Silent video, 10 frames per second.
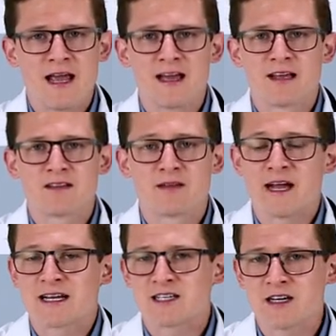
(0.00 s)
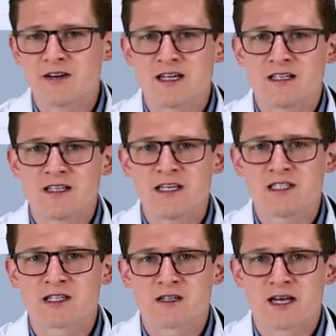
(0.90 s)
and the bacteria and
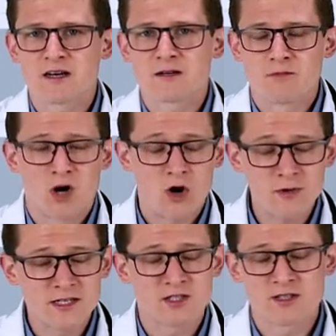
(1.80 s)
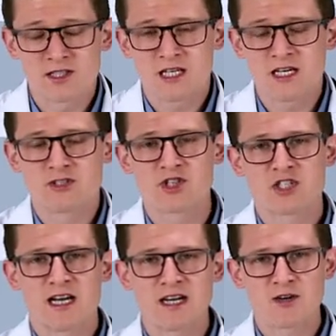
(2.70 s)
yeast that are always on the skin
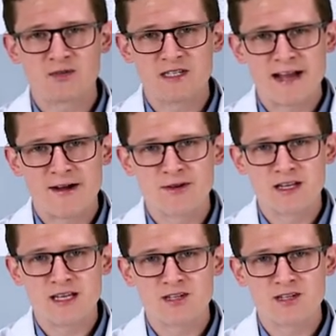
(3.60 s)
just kind of go down